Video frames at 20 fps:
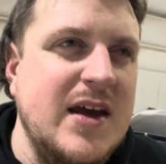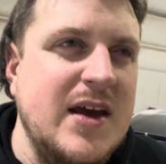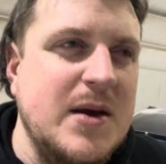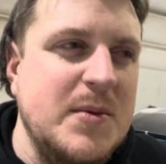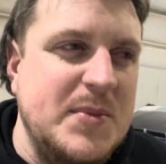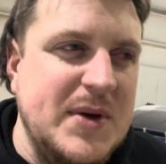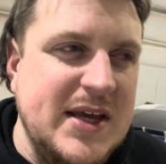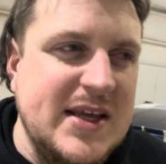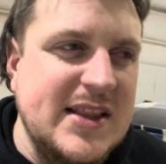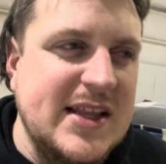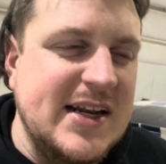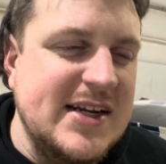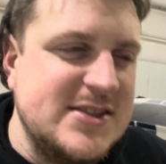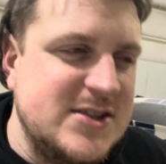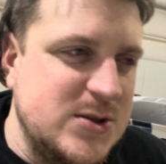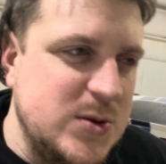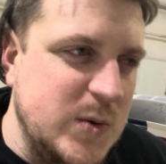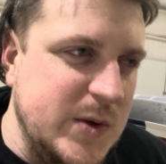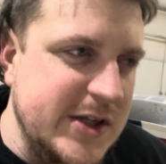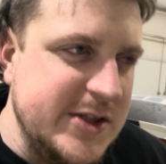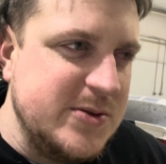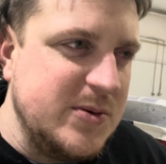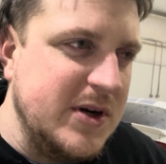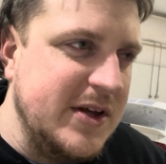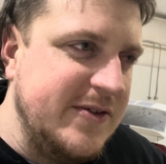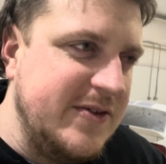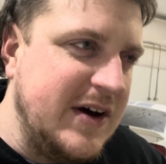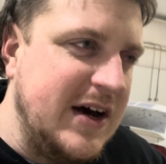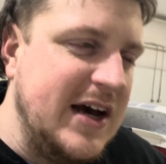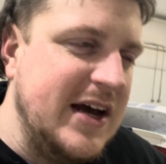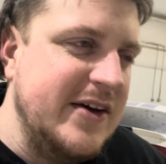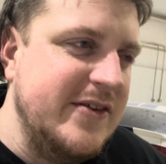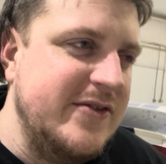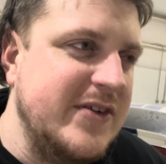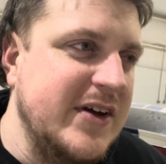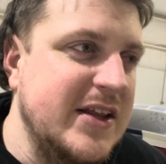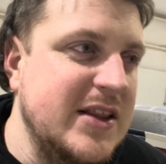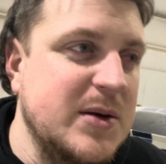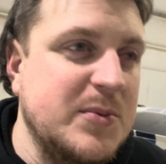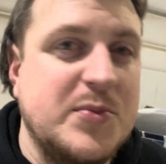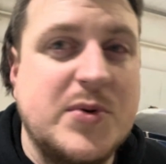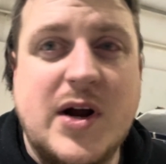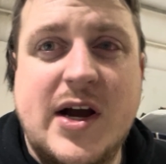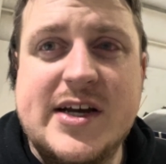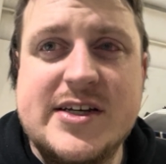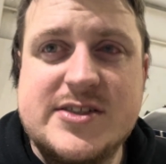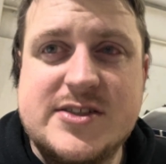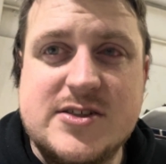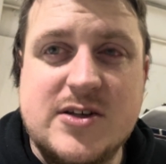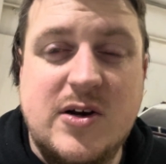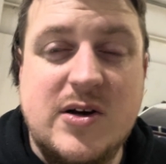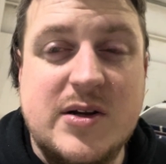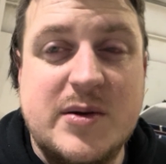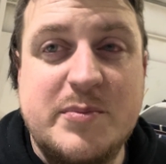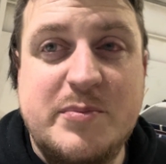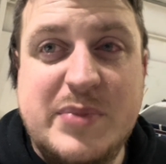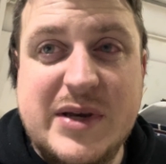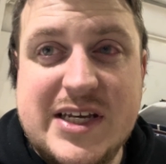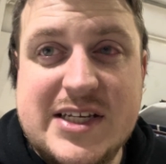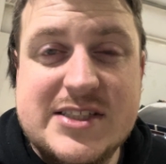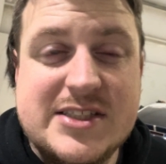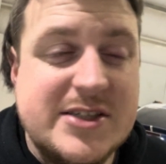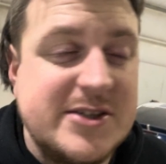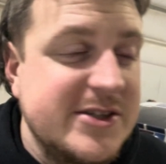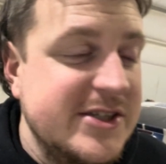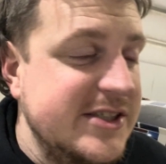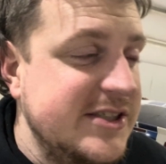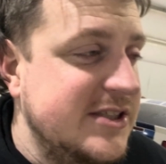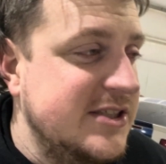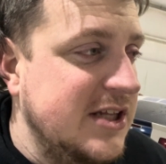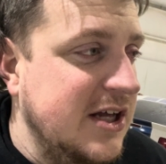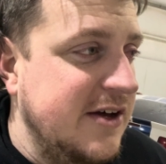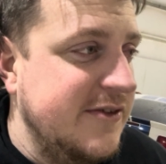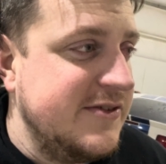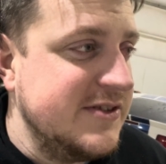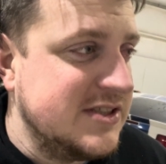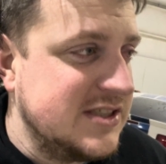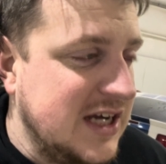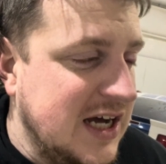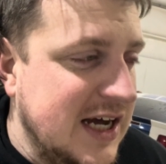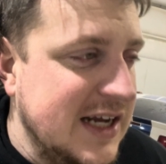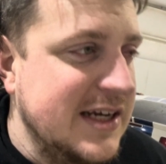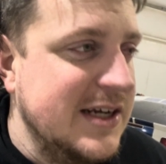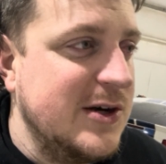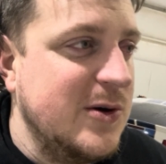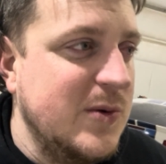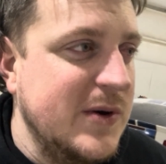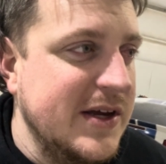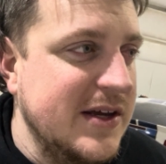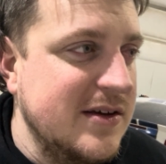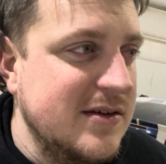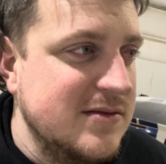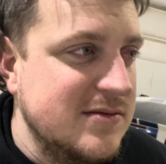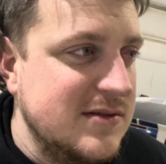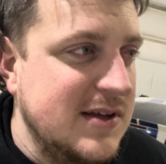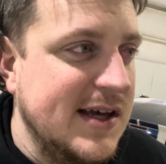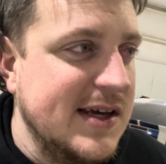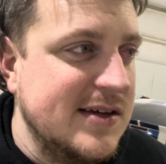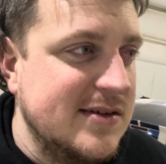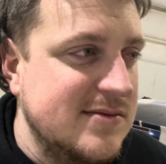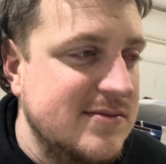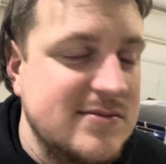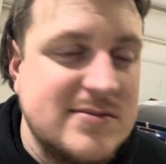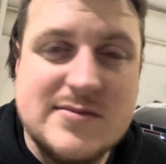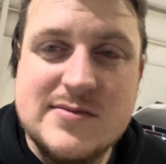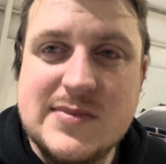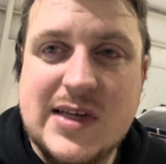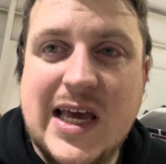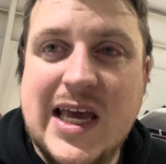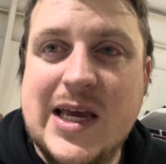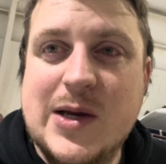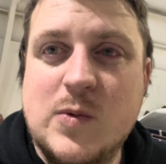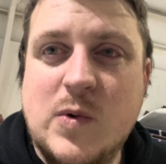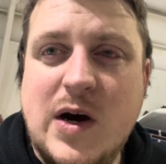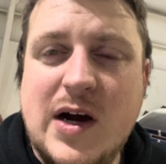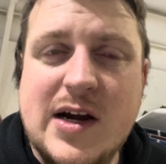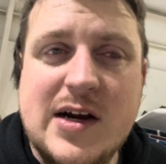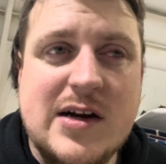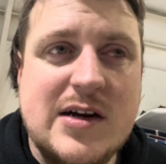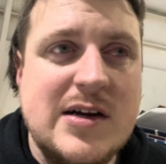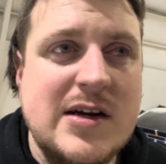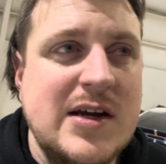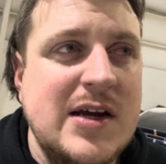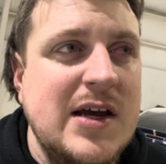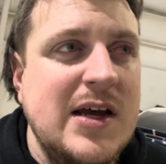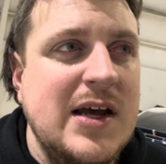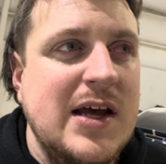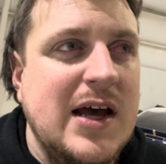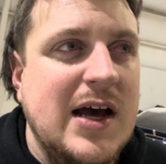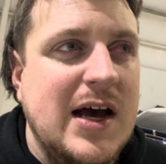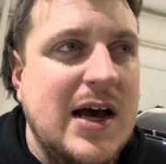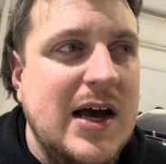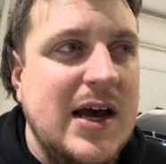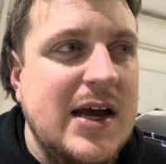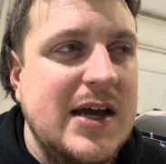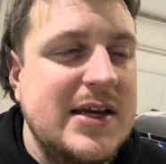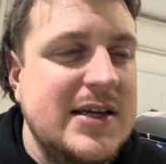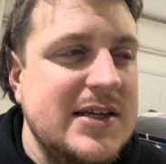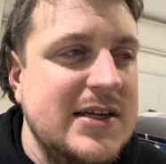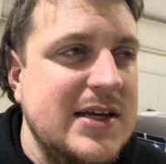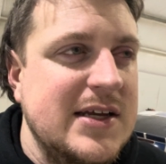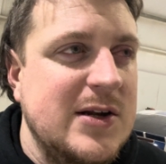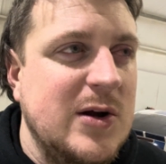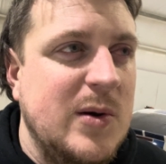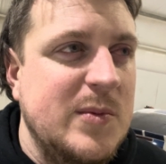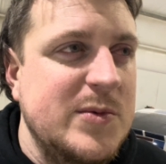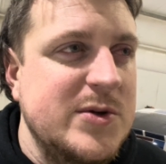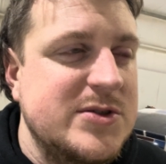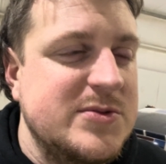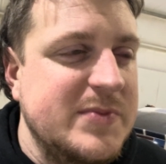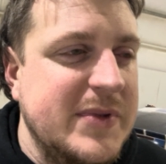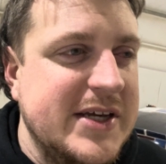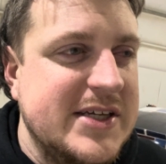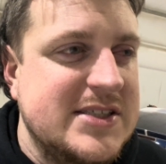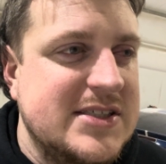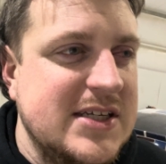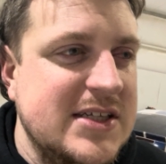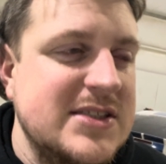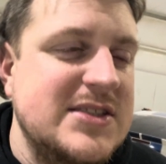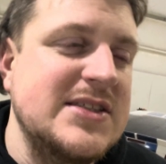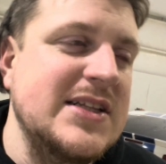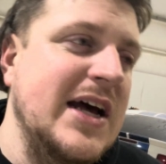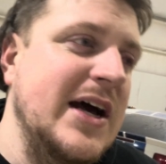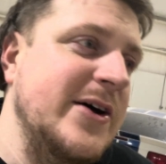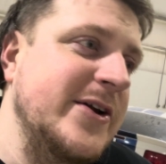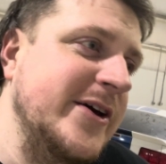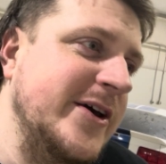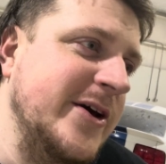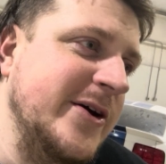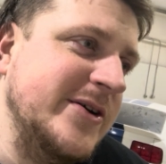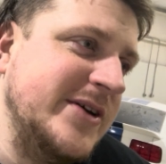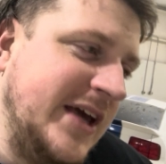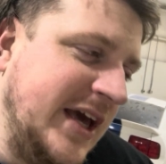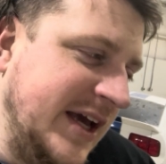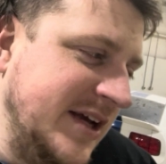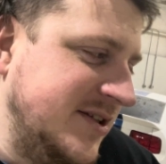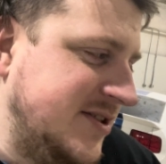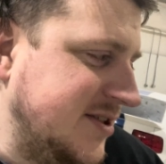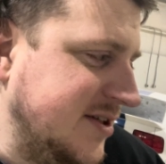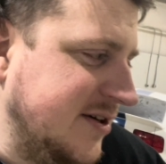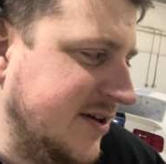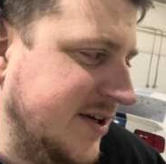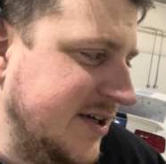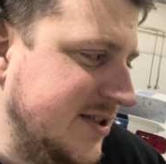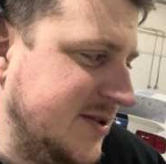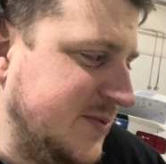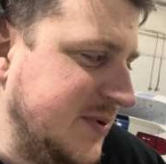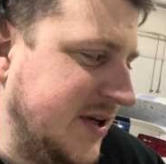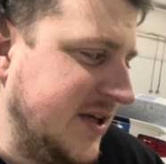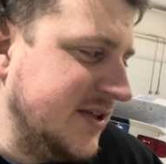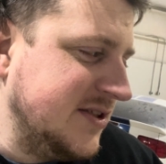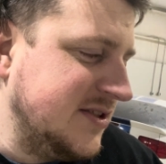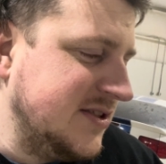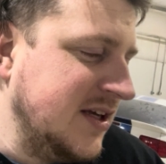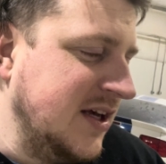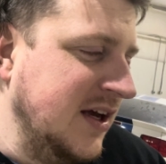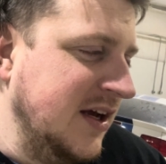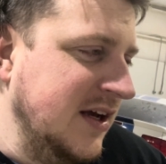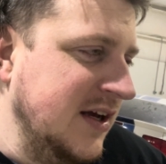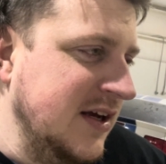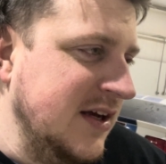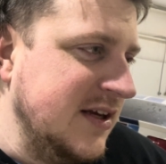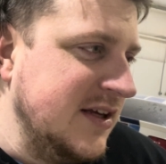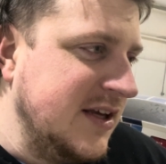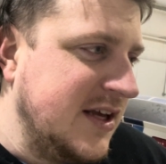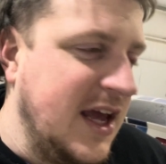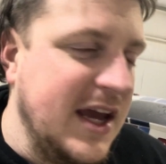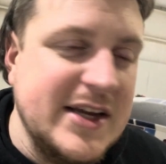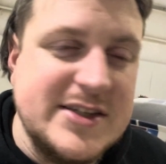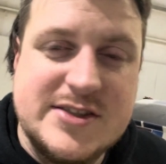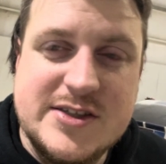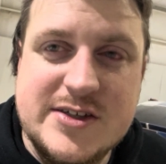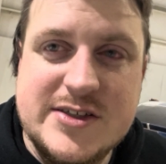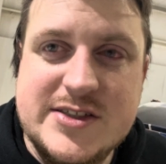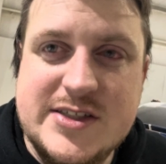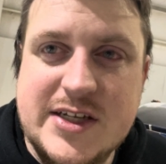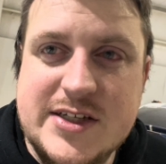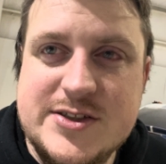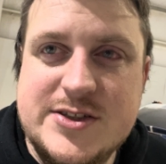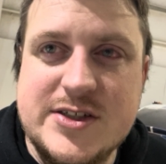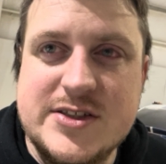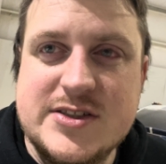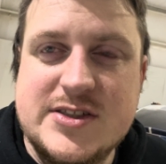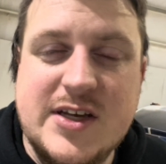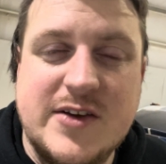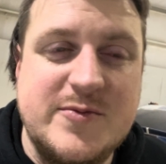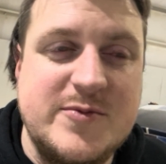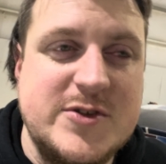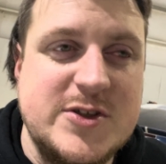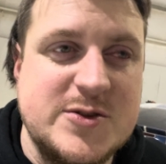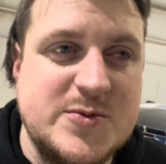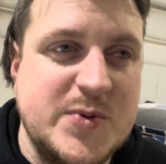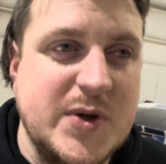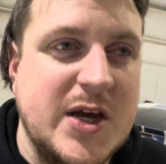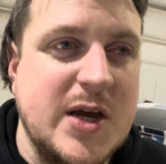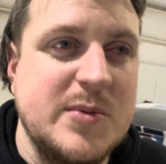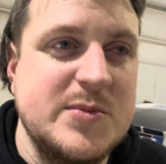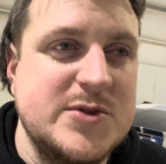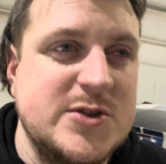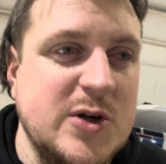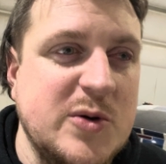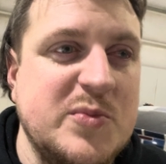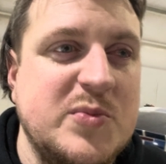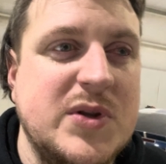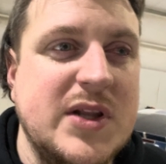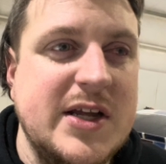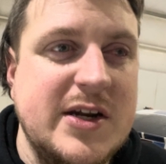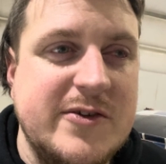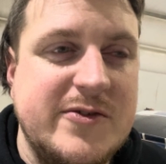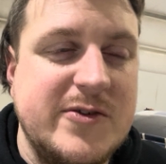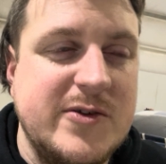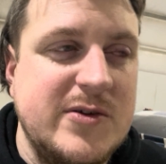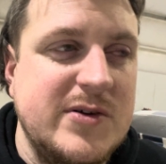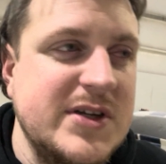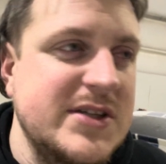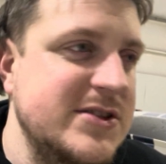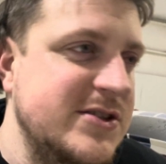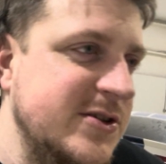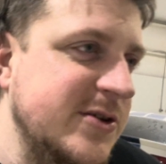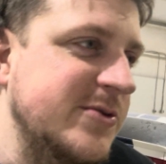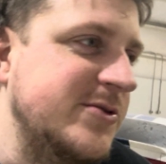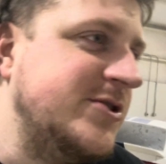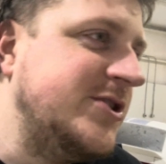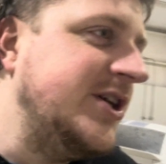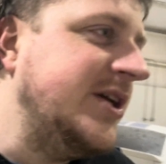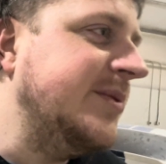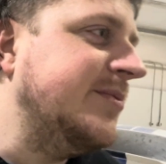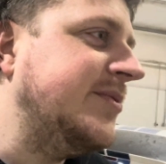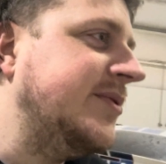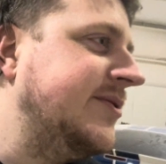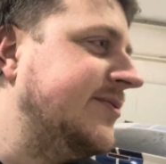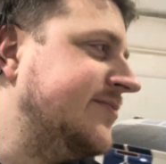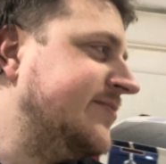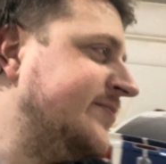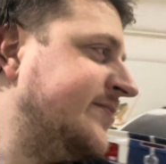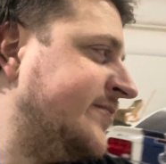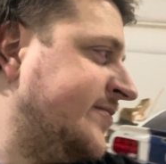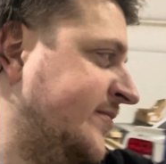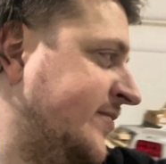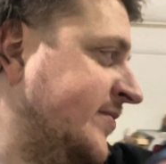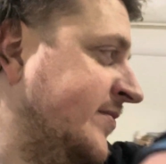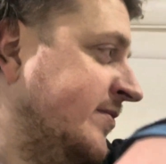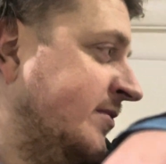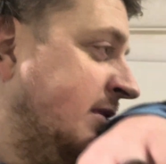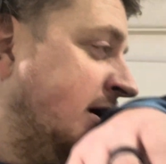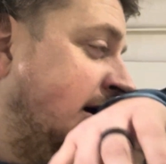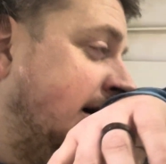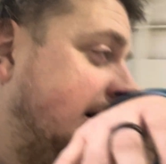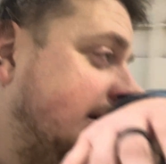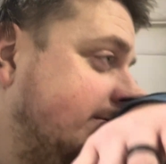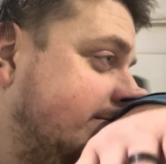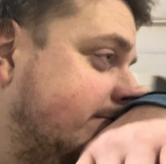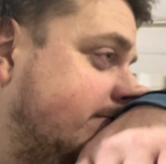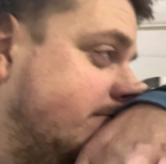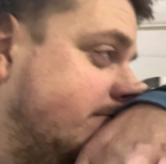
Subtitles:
being that it's 2025 and the price on B series stuff is kind of going like haywire, it almost makes sense now to go K series, because K series engines have just become so plentiful and so cheap. So